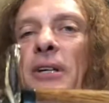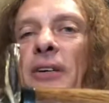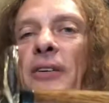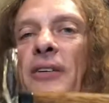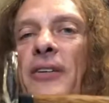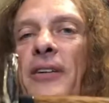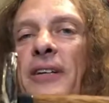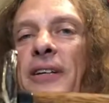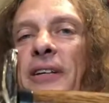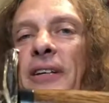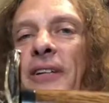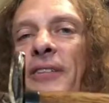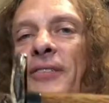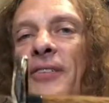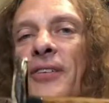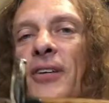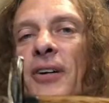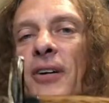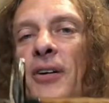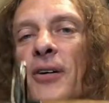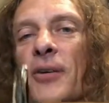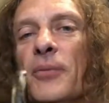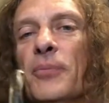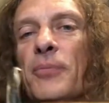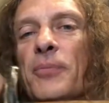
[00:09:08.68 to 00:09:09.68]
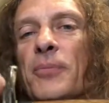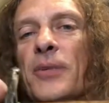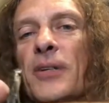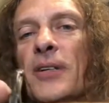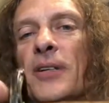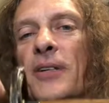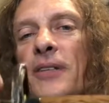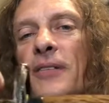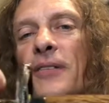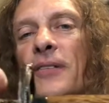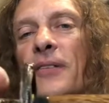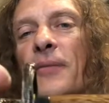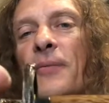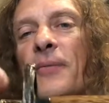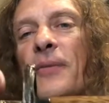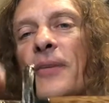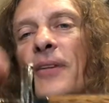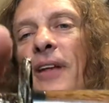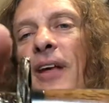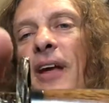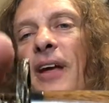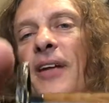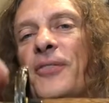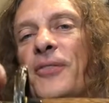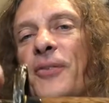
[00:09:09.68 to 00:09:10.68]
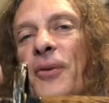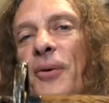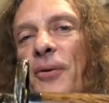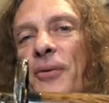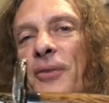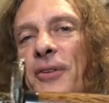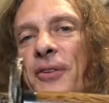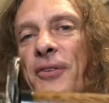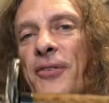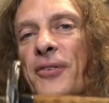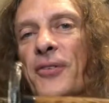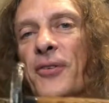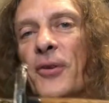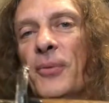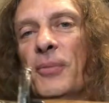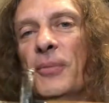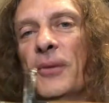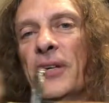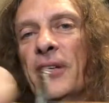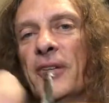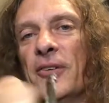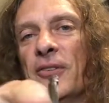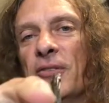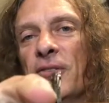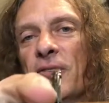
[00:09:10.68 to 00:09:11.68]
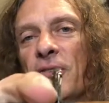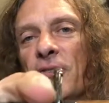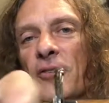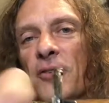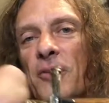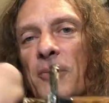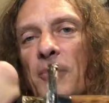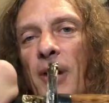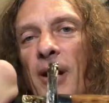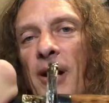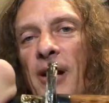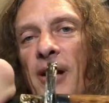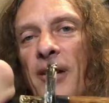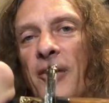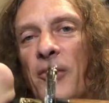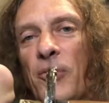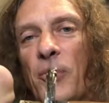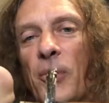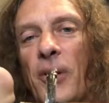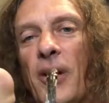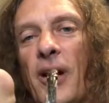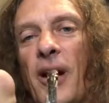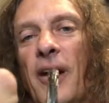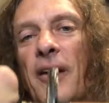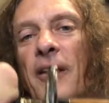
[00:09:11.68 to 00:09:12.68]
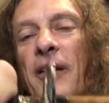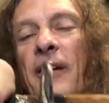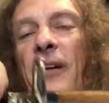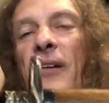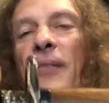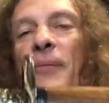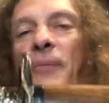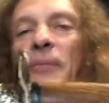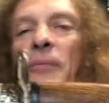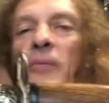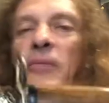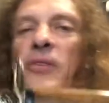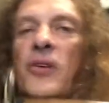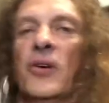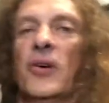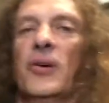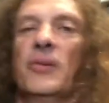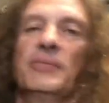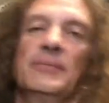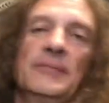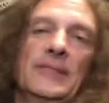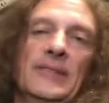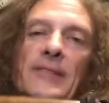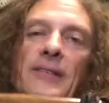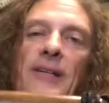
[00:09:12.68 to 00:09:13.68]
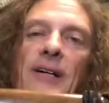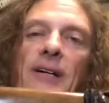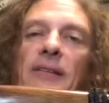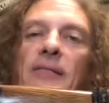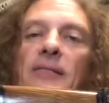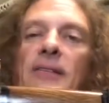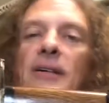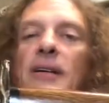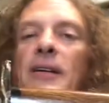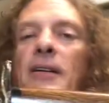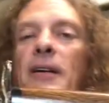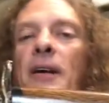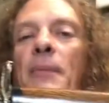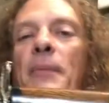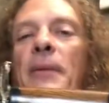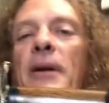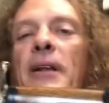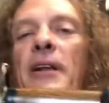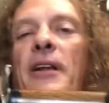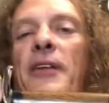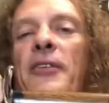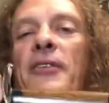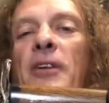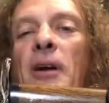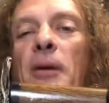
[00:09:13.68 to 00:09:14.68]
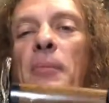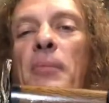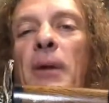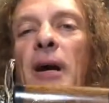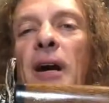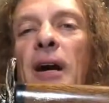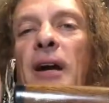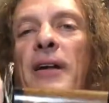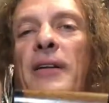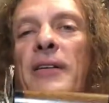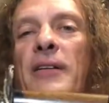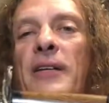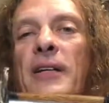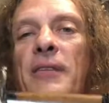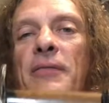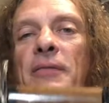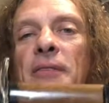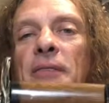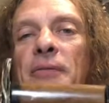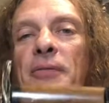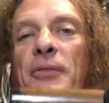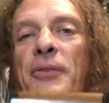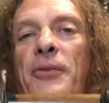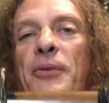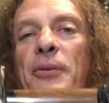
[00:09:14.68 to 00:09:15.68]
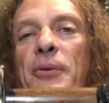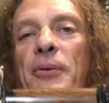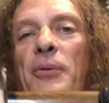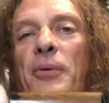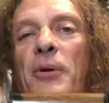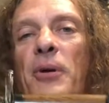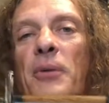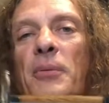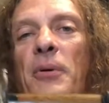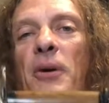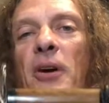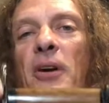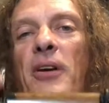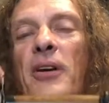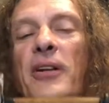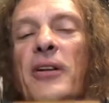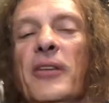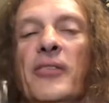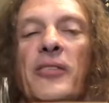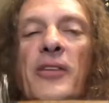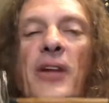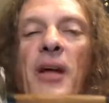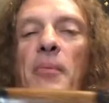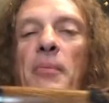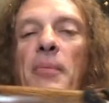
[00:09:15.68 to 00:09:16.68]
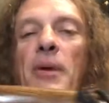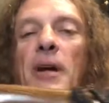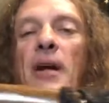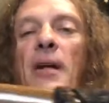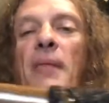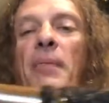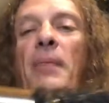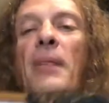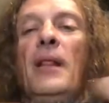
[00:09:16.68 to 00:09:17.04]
than the Ito, but that don't concern me because usually my hand's way down here. So, I mean, it's not bad. Even if you do rub on it, it's not bad.